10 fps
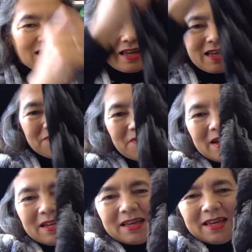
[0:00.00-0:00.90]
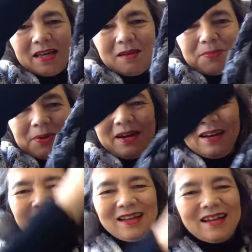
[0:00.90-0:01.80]
if I keep
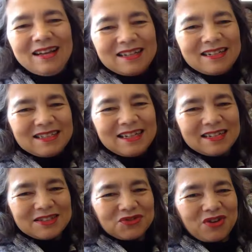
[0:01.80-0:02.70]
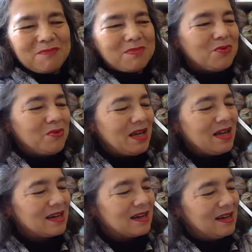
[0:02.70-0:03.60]
knitting a stripe a
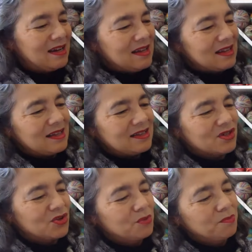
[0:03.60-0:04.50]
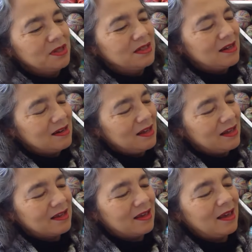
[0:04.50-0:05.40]
week, this could be done
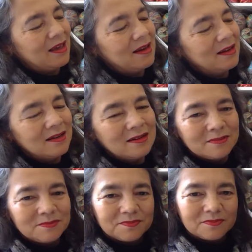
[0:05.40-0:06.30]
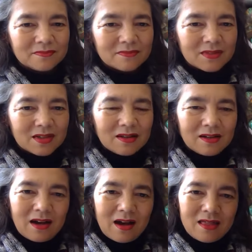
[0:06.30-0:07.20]
like in
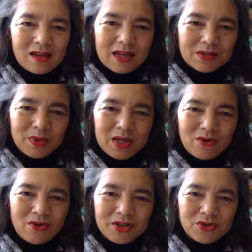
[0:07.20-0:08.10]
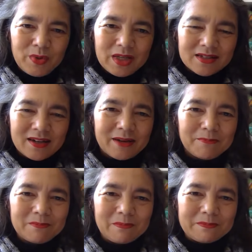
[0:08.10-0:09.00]
either next week or in 2 weeks'
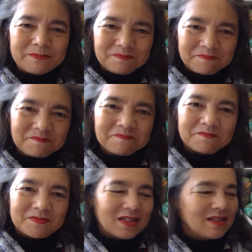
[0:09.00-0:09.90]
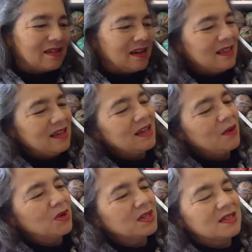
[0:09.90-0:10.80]
time. I think I
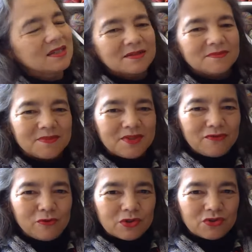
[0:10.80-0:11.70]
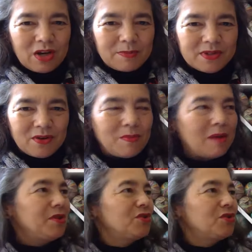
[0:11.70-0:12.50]
want the four stripes, so maybe